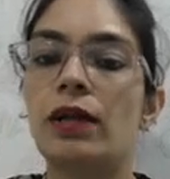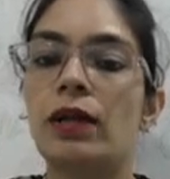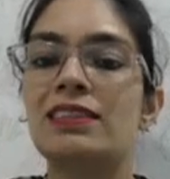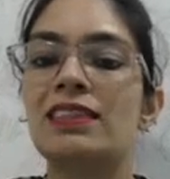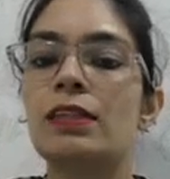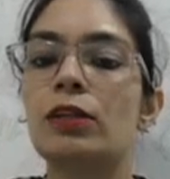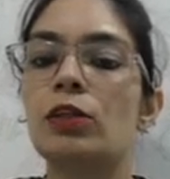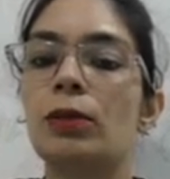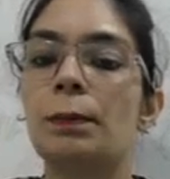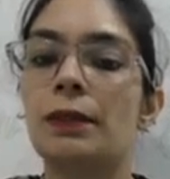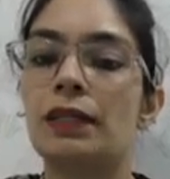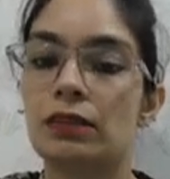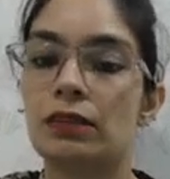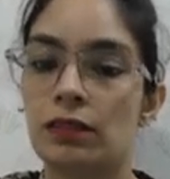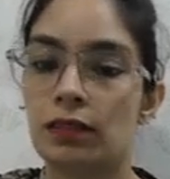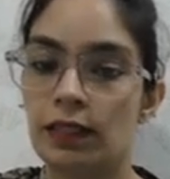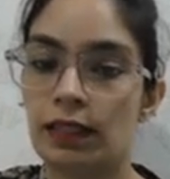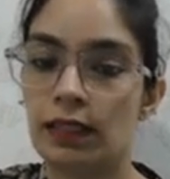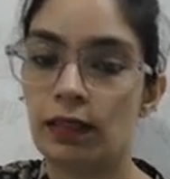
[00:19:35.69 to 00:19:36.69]
or 0
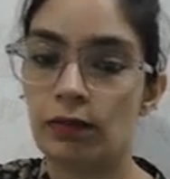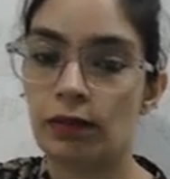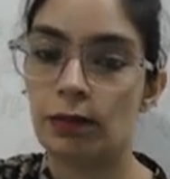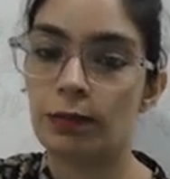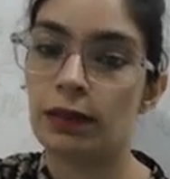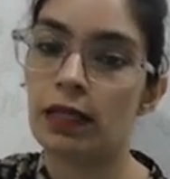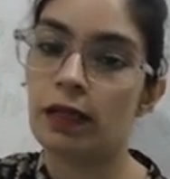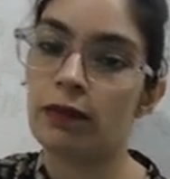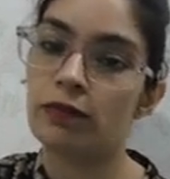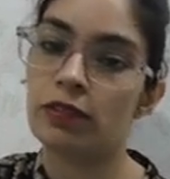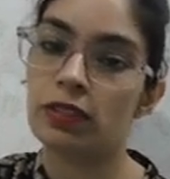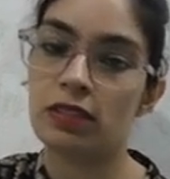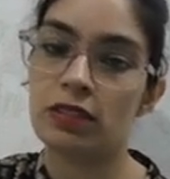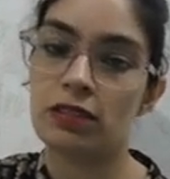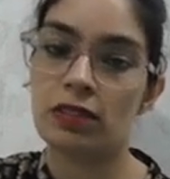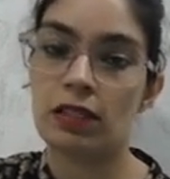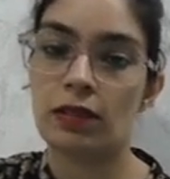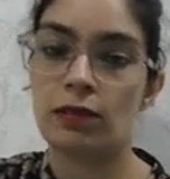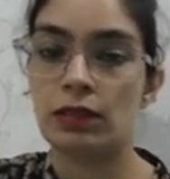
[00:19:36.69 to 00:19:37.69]
plus 3 it will become, which
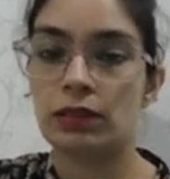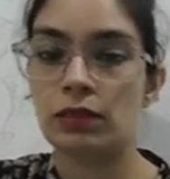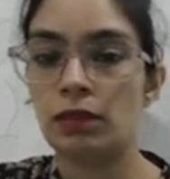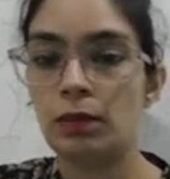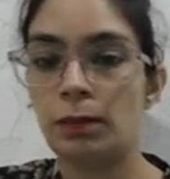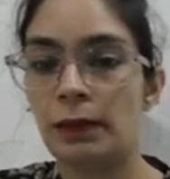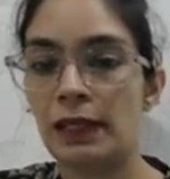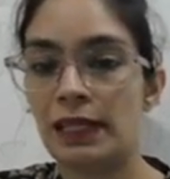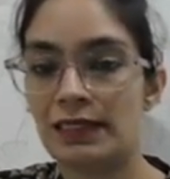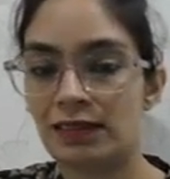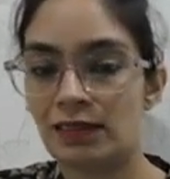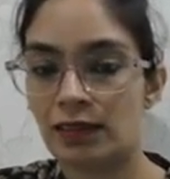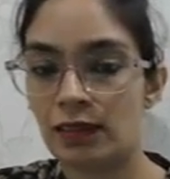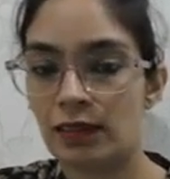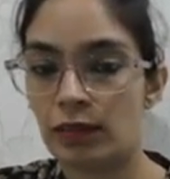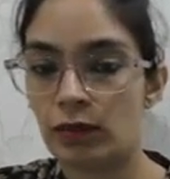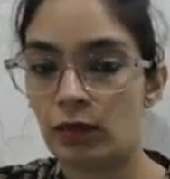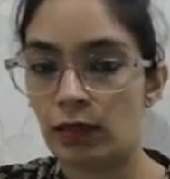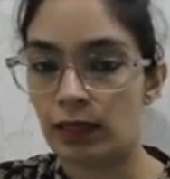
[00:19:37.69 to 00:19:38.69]
is equals to plus
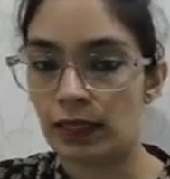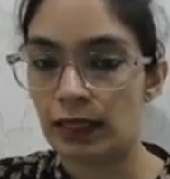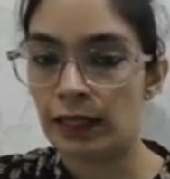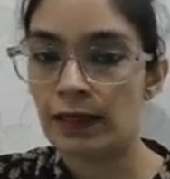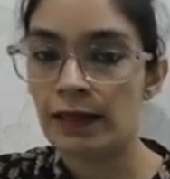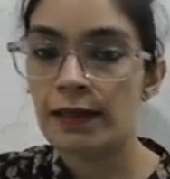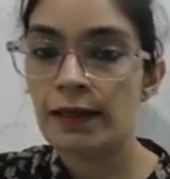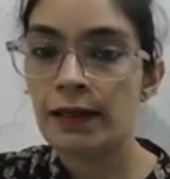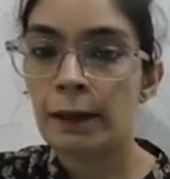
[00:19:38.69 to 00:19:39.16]
3 only.